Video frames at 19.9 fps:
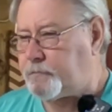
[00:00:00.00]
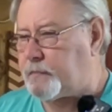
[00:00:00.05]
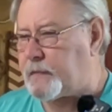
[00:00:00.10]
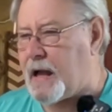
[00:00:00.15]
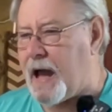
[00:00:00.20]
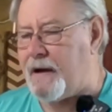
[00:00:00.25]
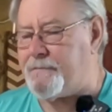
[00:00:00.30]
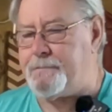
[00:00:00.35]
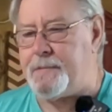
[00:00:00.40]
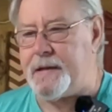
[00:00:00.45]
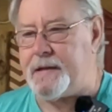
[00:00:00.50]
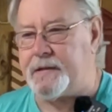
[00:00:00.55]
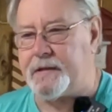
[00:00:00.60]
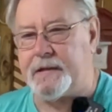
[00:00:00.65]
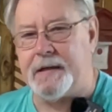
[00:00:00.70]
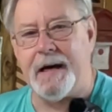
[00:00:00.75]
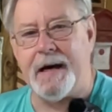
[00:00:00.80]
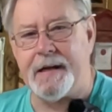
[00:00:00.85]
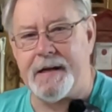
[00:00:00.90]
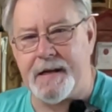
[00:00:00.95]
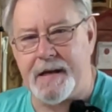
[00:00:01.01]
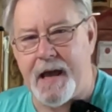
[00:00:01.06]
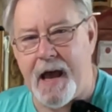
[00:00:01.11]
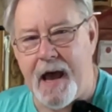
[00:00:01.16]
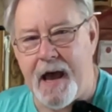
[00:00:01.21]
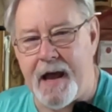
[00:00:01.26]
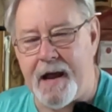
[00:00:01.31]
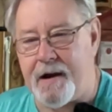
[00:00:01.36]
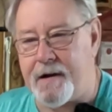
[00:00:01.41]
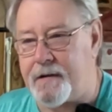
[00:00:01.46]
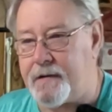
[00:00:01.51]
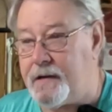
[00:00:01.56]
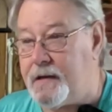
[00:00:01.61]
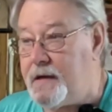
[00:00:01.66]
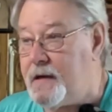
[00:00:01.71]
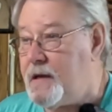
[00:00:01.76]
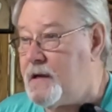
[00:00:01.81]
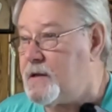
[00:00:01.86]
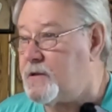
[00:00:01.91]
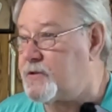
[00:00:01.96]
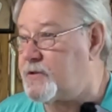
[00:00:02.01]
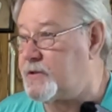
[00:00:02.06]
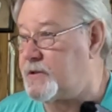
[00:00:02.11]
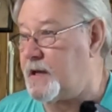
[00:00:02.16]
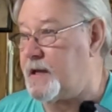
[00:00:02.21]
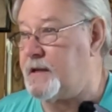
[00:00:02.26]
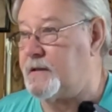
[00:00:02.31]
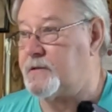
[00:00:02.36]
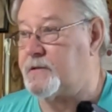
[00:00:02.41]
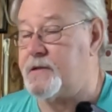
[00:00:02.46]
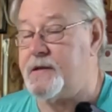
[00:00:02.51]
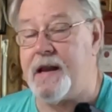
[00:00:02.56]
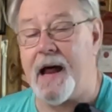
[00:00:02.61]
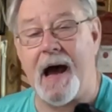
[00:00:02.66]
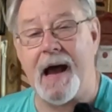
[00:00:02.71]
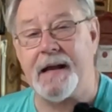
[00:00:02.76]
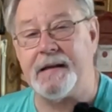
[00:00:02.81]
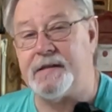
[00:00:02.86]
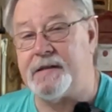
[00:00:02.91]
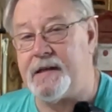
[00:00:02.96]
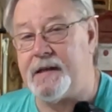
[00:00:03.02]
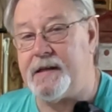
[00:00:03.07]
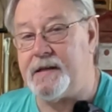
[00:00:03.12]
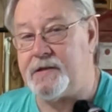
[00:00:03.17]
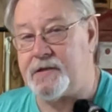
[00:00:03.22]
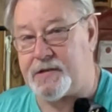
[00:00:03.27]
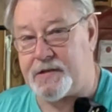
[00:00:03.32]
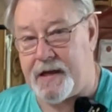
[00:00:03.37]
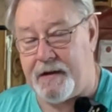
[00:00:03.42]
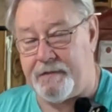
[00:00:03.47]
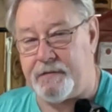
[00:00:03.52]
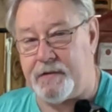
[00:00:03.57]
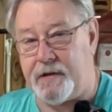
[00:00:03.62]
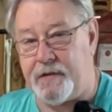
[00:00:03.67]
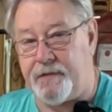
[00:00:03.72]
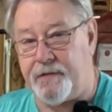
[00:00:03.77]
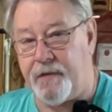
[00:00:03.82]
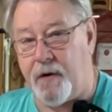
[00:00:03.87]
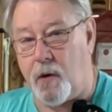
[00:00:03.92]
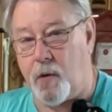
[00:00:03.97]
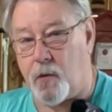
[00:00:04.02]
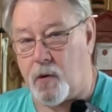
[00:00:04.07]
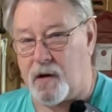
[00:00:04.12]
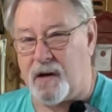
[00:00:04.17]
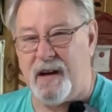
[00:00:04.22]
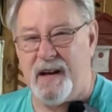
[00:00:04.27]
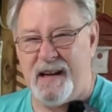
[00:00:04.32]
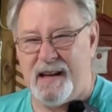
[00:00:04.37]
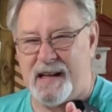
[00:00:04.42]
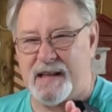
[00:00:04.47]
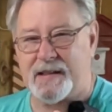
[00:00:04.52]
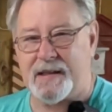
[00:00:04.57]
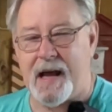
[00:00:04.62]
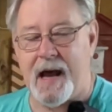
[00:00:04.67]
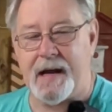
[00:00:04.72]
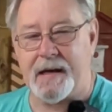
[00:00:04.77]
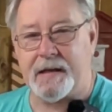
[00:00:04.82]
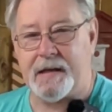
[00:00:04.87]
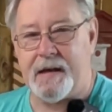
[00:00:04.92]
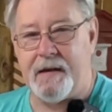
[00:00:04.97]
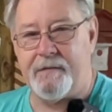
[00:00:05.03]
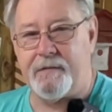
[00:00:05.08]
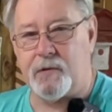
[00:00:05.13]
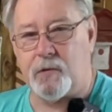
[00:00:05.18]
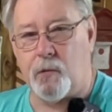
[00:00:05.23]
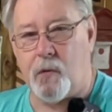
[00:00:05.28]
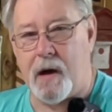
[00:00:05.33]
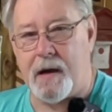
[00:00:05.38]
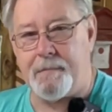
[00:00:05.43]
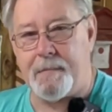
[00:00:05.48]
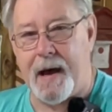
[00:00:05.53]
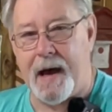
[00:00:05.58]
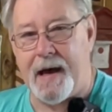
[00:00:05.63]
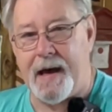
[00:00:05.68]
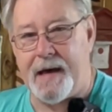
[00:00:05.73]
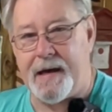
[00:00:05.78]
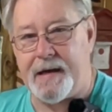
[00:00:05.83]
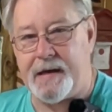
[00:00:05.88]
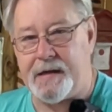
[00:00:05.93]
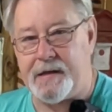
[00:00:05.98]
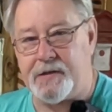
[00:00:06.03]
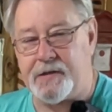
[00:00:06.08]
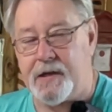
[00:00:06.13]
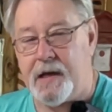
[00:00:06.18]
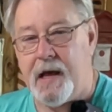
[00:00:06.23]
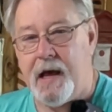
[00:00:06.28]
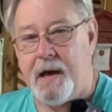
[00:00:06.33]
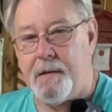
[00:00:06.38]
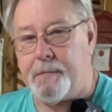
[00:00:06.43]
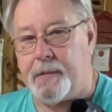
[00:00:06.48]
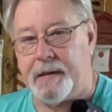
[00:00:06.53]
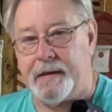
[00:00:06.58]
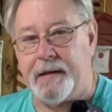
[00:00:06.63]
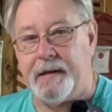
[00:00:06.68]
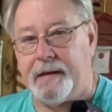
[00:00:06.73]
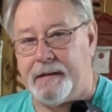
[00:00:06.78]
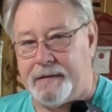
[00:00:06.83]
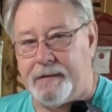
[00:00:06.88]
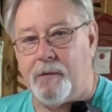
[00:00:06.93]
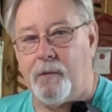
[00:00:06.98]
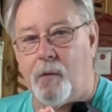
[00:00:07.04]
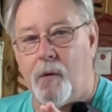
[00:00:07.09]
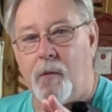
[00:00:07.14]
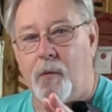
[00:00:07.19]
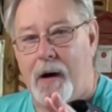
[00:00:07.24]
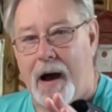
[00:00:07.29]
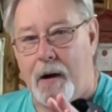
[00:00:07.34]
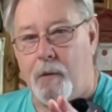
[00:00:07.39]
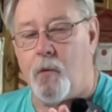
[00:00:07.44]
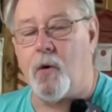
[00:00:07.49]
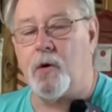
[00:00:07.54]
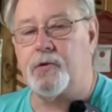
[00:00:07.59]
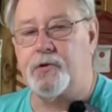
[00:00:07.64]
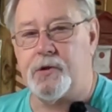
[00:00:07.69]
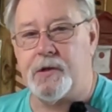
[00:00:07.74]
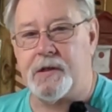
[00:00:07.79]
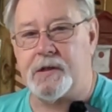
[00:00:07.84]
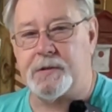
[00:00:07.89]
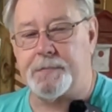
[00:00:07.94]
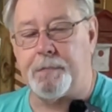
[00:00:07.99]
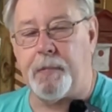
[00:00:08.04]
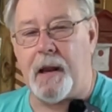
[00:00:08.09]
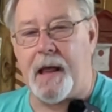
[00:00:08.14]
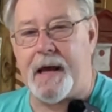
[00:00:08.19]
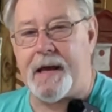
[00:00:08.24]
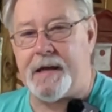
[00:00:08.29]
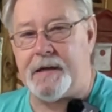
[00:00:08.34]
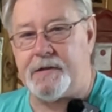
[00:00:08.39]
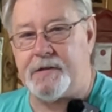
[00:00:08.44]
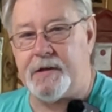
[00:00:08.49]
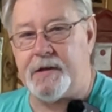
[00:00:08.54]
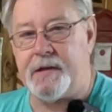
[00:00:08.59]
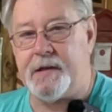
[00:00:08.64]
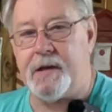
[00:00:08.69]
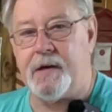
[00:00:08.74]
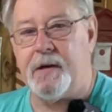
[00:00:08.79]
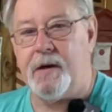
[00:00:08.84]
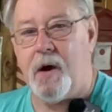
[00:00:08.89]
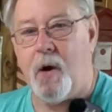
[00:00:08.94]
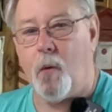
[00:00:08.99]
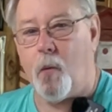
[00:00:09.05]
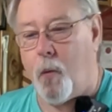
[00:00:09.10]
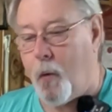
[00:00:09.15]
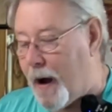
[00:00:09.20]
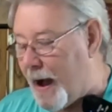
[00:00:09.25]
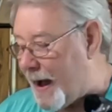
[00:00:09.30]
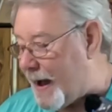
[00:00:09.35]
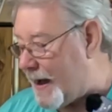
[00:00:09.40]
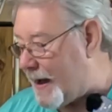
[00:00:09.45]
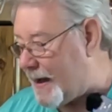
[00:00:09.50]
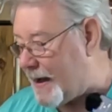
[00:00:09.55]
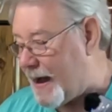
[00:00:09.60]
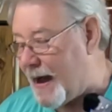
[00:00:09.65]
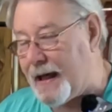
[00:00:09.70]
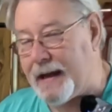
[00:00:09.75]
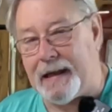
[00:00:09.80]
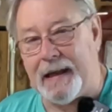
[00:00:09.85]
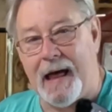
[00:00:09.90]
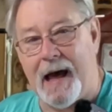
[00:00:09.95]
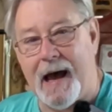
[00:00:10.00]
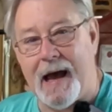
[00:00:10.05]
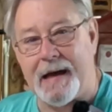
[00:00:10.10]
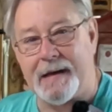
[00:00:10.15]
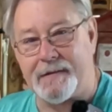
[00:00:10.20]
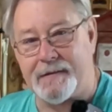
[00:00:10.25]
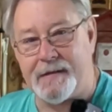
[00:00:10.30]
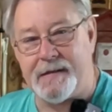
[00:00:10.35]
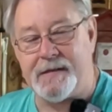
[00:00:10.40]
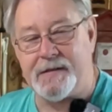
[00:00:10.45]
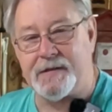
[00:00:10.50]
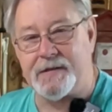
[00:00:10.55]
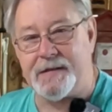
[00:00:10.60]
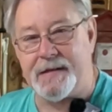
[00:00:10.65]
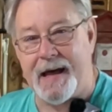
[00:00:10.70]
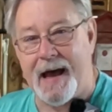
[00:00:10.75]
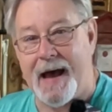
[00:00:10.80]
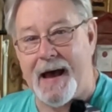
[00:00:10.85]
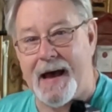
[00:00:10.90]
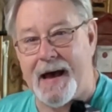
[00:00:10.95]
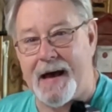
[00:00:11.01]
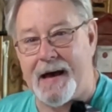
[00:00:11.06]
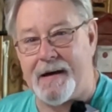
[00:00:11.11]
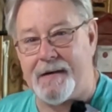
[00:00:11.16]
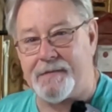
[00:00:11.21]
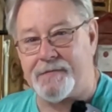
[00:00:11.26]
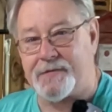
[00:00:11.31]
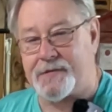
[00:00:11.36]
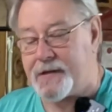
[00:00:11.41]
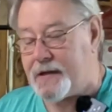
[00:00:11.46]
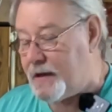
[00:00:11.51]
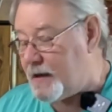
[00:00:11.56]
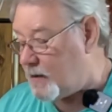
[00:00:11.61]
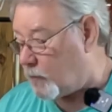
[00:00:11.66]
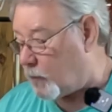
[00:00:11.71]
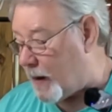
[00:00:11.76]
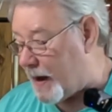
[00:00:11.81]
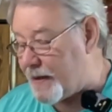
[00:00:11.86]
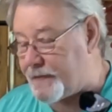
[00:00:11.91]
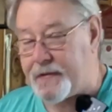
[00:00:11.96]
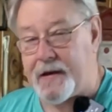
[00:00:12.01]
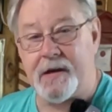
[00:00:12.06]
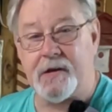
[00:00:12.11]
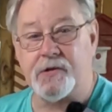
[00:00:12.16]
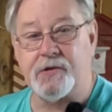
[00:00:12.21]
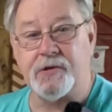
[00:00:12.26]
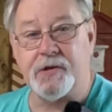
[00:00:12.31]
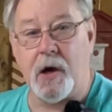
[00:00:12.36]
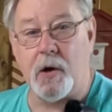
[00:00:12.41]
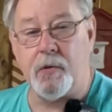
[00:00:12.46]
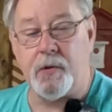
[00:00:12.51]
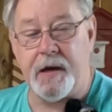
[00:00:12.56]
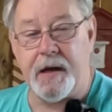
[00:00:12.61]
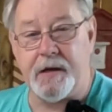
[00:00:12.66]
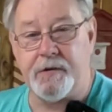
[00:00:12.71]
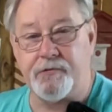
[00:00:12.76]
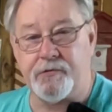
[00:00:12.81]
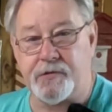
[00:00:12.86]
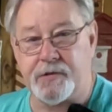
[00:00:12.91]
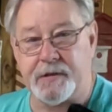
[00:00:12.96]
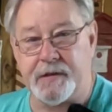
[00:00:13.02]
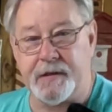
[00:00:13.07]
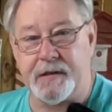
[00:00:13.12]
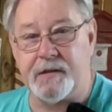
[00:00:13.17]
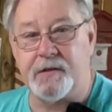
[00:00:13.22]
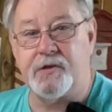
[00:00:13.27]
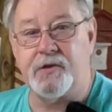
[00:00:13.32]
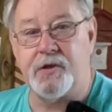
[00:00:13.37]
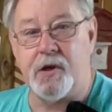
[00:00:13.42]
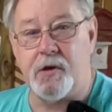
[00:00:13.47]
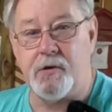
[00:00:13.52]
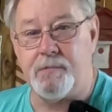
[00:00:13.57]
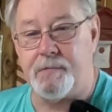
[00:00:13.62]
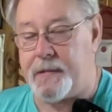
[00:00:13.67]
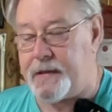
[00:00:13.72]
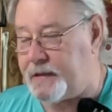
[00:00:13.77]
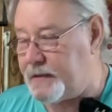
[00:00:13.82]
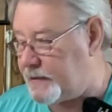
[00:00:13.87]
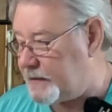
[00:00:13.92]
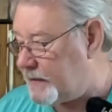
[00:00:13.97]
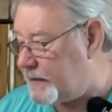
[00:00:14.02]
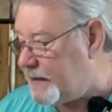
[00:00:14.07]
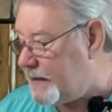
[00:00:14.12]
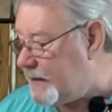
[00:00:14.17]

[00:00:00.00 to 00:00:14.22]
I've been cutting hair since 1974. That's kind of giving away my age, but I want to explain to you why I like these knives, why they are so interesting to me.